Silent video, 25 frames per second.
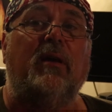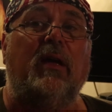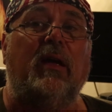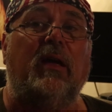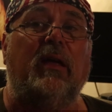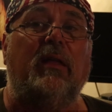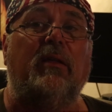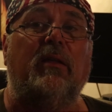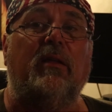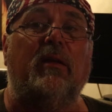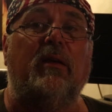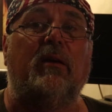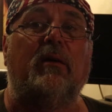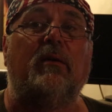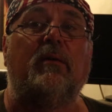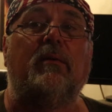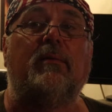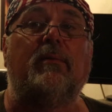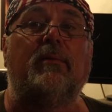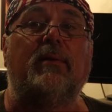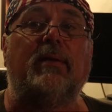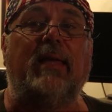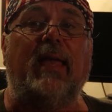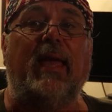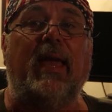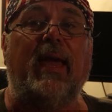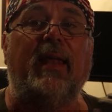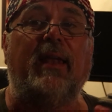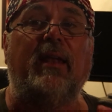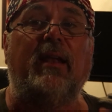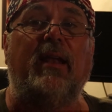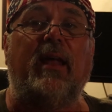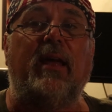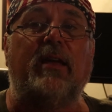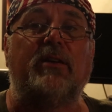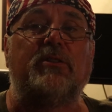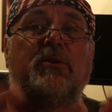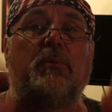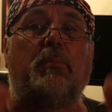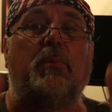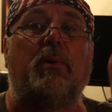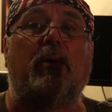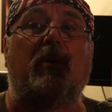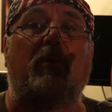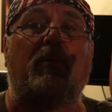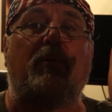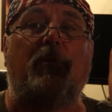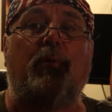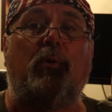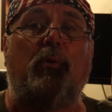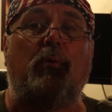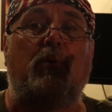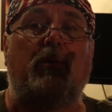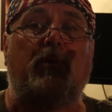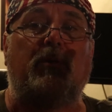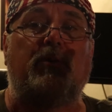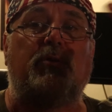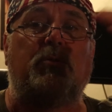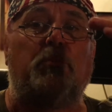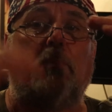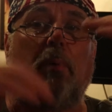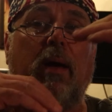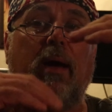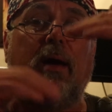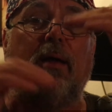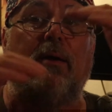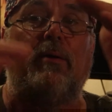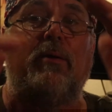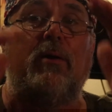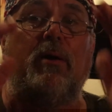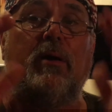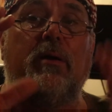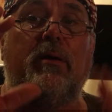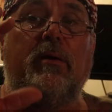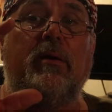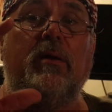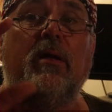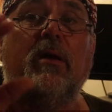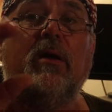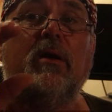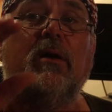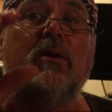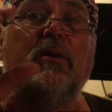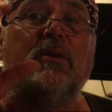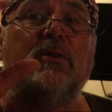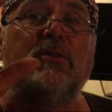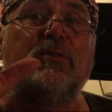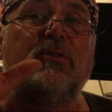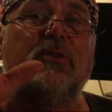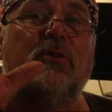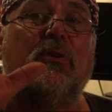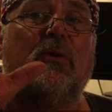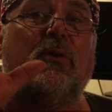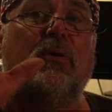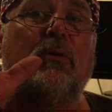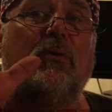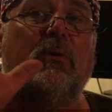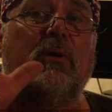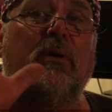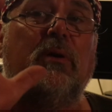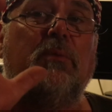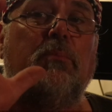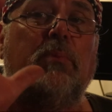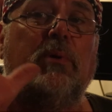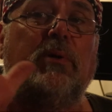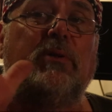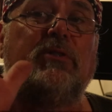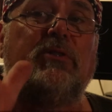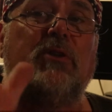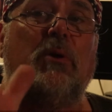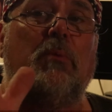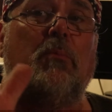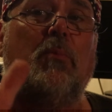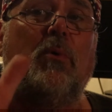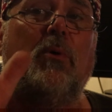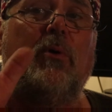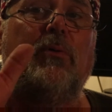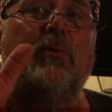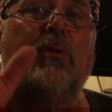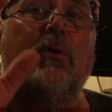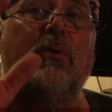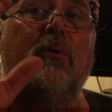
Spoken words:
And the Canon has a bigger focus pattern, so it picks up more of